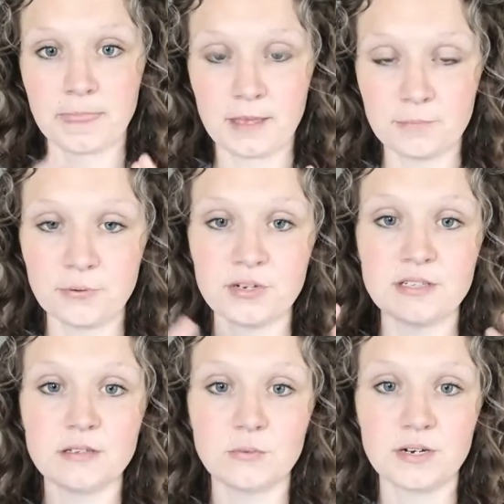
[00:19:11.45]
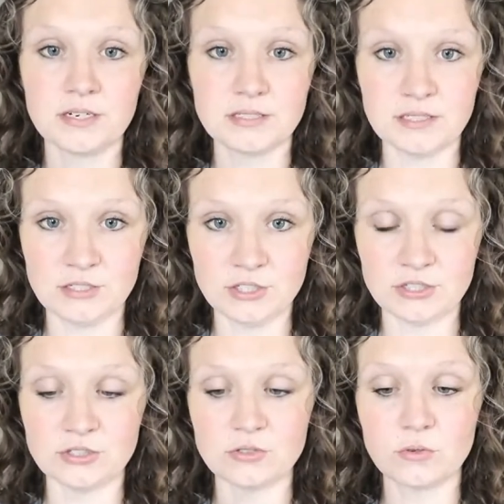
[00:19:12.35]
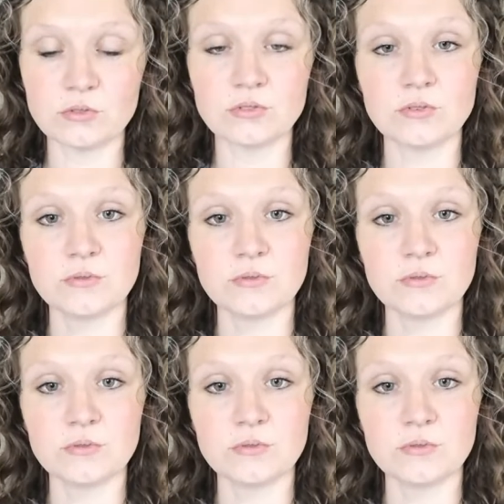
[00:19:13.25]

and putting the awareness into your soul so you